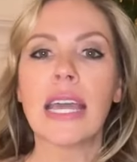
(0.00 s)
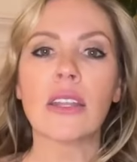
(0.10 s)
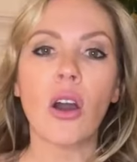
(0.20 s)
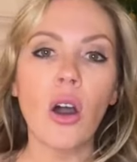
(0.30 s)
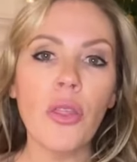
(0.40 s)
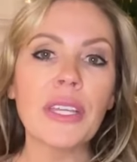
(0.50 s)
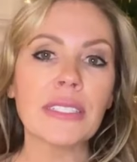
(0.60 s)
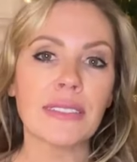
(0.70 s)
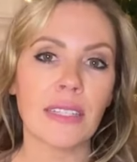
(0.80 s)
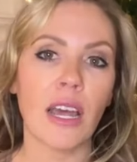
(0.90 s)
and all
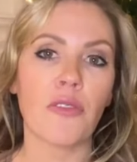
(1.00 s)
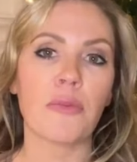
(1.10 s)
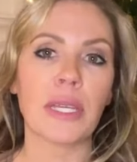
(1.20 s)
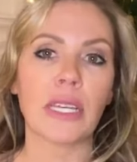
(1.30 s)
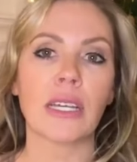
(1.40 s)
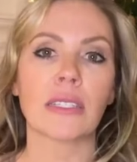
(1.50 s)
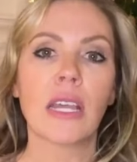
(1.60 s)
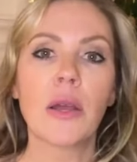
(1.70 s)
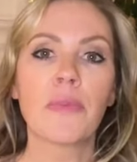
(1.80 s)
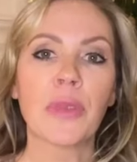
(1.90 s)
this stuff because
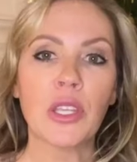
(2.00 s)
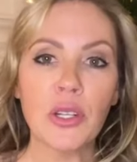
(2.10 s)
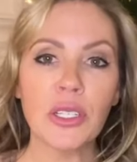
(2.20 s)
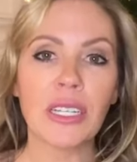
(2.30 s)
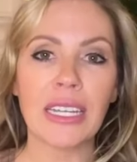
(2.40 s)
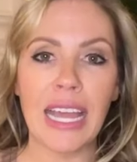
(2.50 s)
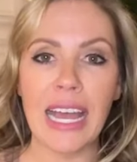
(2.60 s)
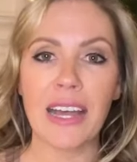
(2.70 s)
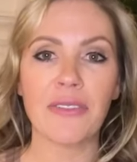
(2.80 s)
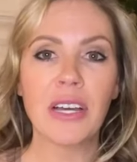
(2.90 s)
you're going to
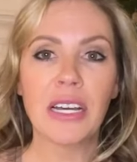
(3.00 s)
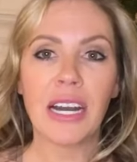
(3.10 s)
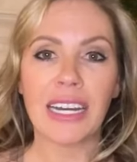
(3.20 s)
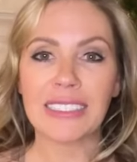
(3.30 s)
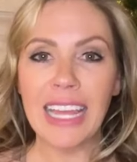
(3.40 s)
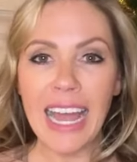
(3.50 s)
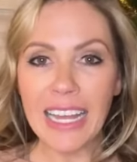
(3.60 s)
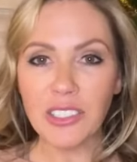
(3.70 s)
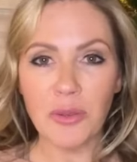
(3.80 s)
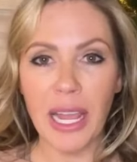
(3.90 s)
have a
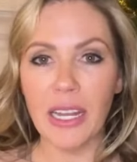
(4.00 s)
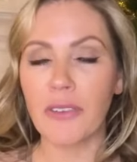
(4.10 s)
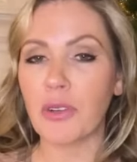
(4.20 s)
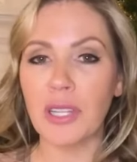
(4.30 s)
tax write-off or,